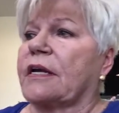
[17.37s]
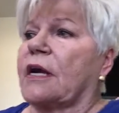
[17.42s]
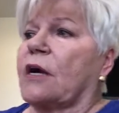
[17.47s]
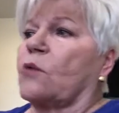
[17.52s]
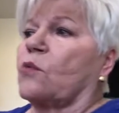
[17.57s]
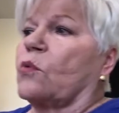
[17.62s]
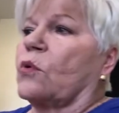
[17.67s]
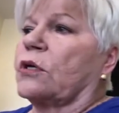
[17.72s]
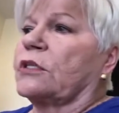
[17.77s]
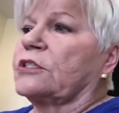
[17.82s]
I
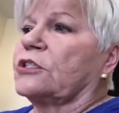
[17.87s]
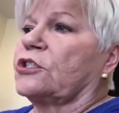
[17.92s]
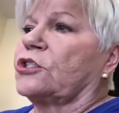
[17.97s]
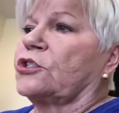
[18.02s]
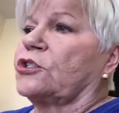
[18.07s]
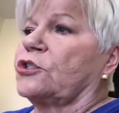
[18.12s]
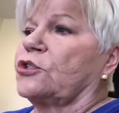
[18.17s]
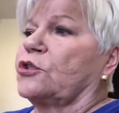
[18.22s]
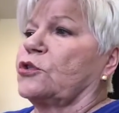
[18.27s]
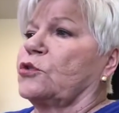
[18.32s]
want
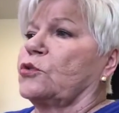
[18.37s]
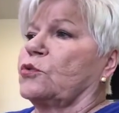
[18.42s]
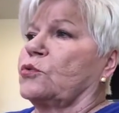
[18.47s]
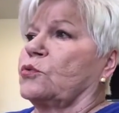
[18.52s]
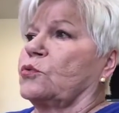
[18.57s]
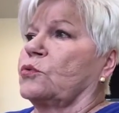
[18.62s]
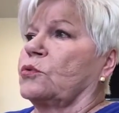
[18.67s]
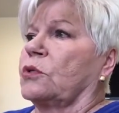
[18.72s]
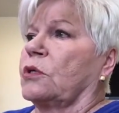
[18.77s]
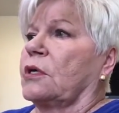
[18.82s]

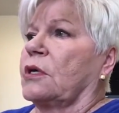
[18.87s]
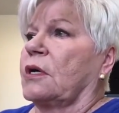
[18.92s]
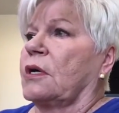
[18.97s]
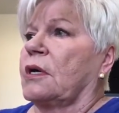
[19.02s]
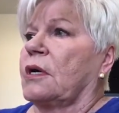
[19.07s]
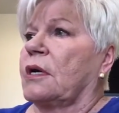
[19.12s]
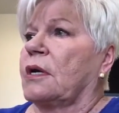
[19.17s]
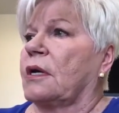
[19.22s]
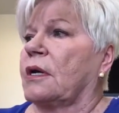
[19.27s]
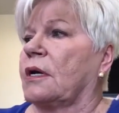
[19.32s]
to
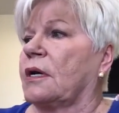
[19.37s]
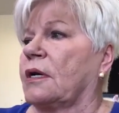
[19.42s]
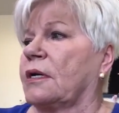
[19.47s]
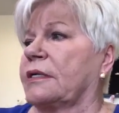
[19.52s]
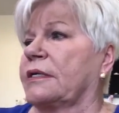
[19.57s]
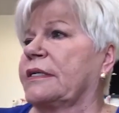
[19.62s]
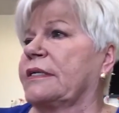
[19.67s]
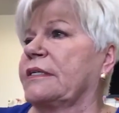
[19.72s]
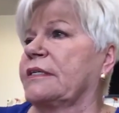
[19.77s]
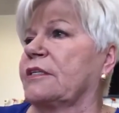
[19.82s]
get